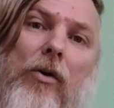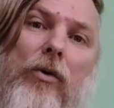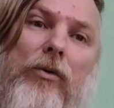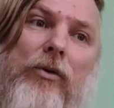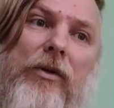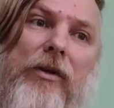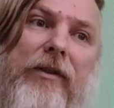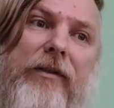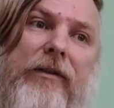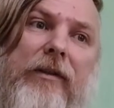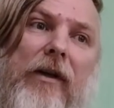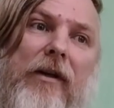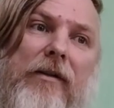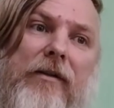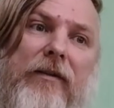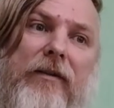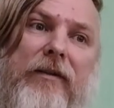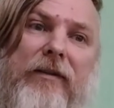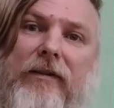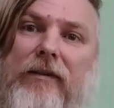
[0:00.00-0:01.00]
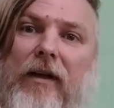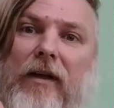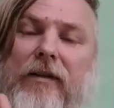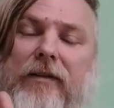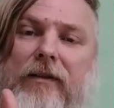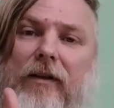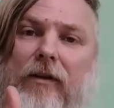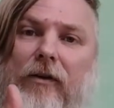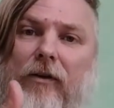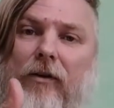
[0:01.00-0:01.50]
go to the stars. The
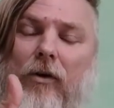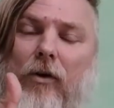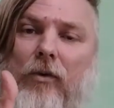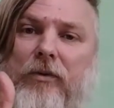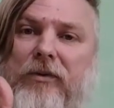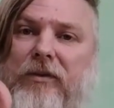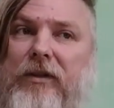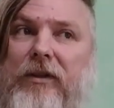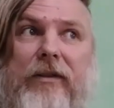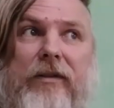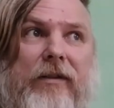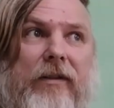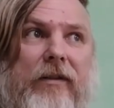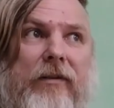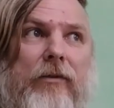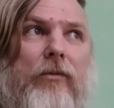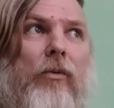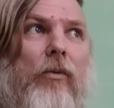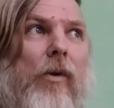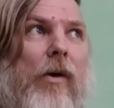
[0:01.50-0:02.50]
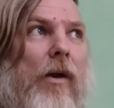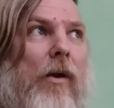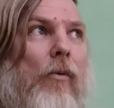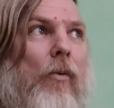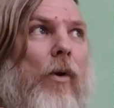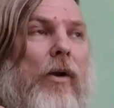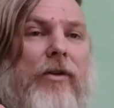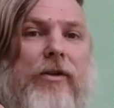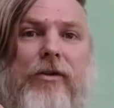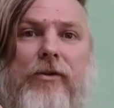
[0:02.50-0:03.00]
stars are closed. This is what I
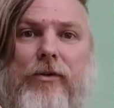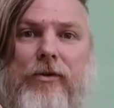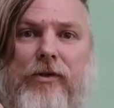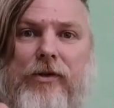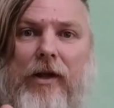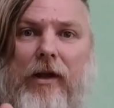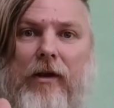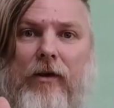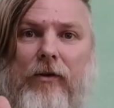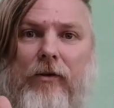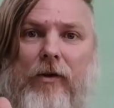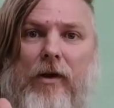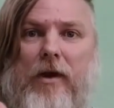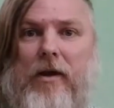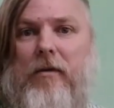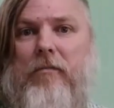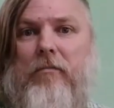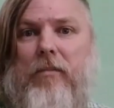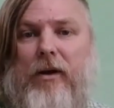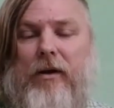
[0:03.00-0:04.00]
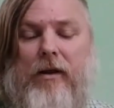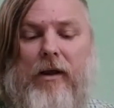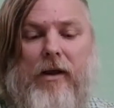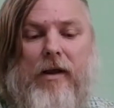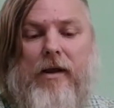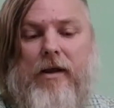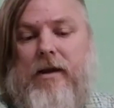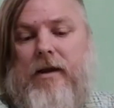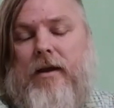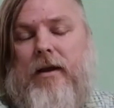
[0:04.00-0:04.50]
wanted to tell you, but
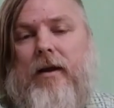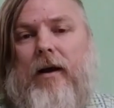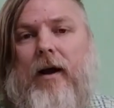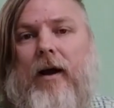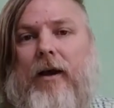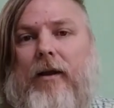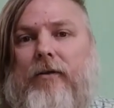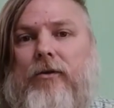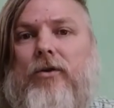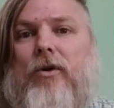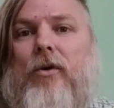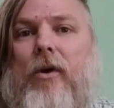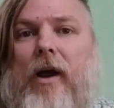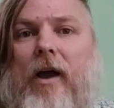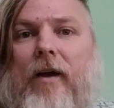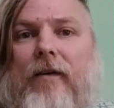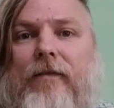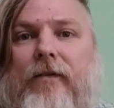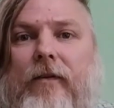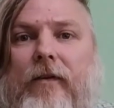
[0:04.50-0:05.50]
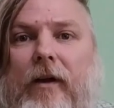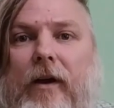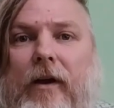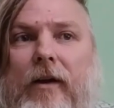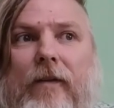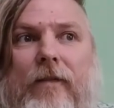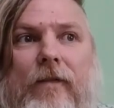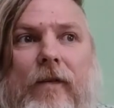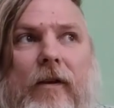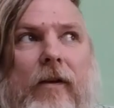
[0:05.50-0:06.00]
I don't have
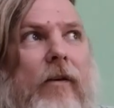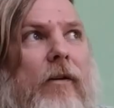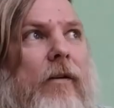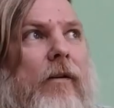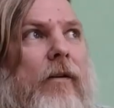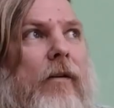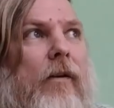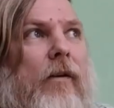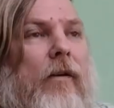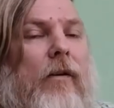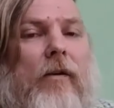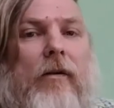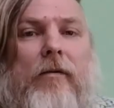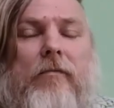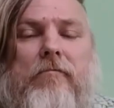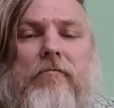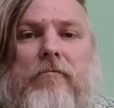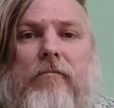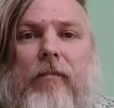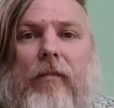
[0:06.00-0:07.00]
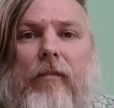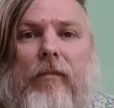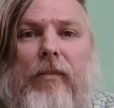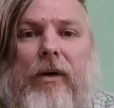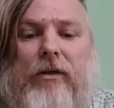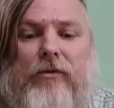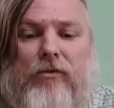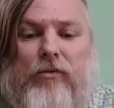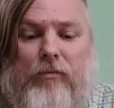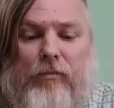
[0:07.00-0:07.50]
anything
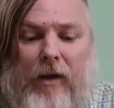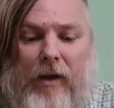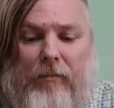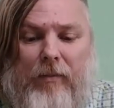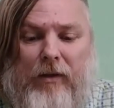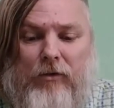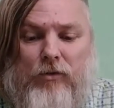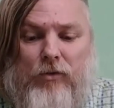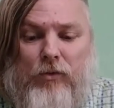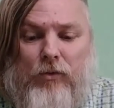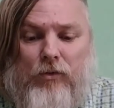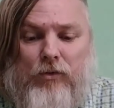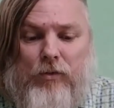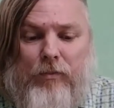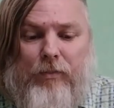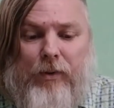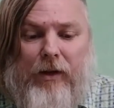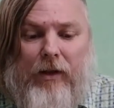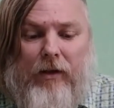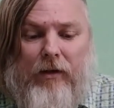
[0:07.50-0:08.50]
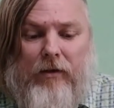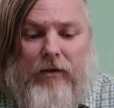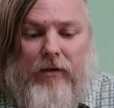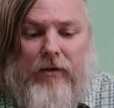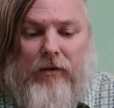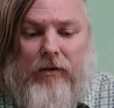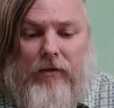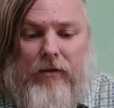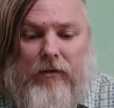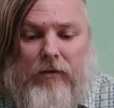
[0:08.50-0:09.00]
but to maybe to bring
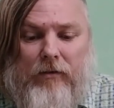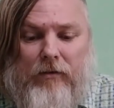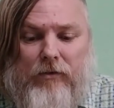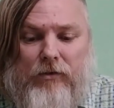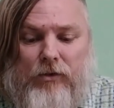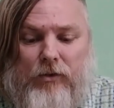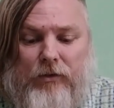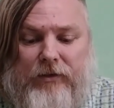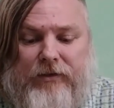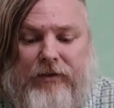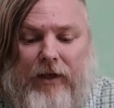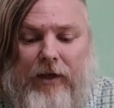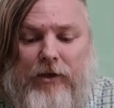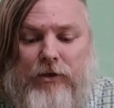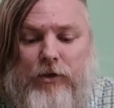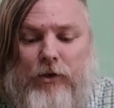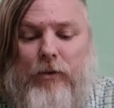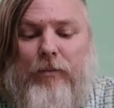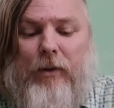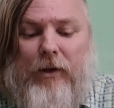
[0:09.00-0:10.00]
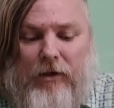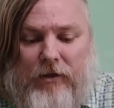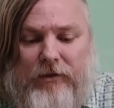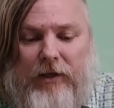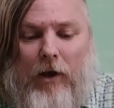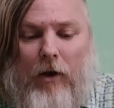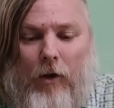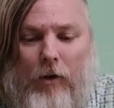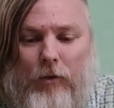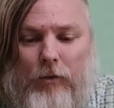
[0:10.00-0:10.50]
to say to you, because
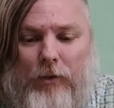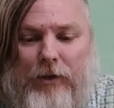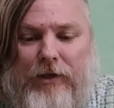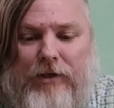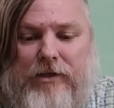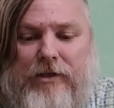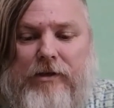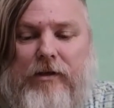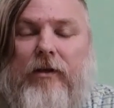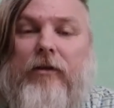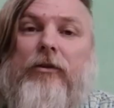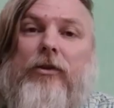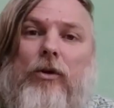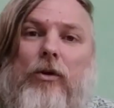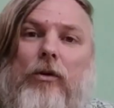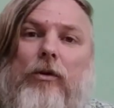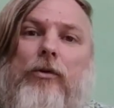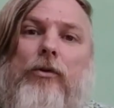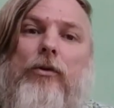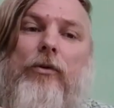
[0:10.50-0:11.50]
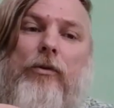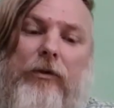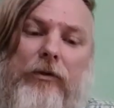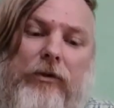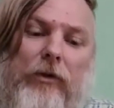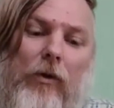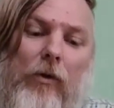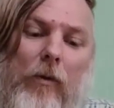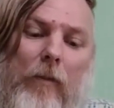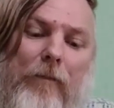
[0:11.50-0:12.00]
I already told you.
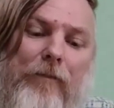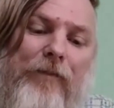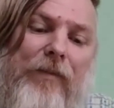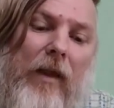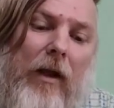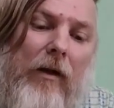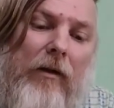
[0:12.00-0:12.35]
So